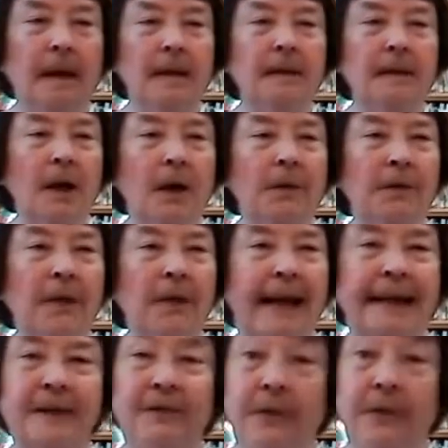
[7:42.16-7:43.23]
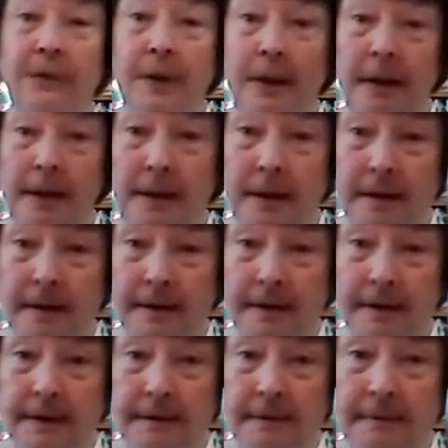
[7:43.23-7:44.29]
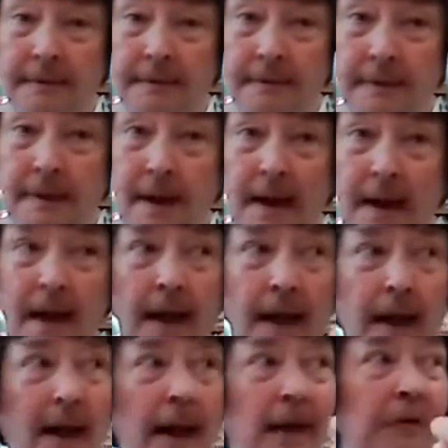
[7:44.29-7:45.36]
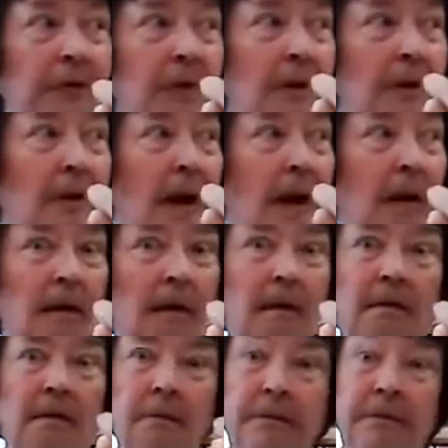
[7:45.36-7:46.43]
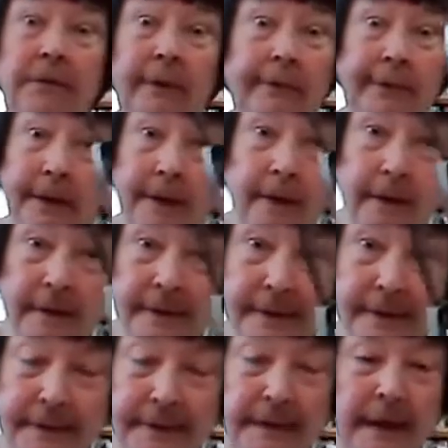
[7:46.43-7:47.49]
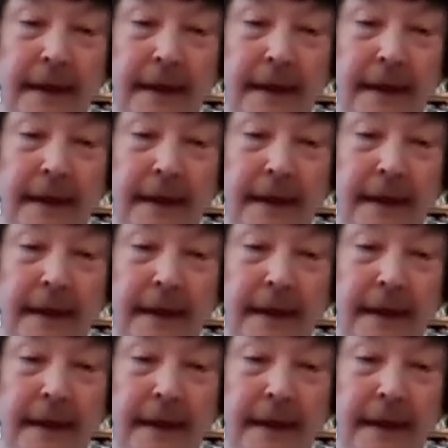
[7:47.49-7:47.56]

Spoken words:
So for the last 15 years, after, I don't know, 50 years,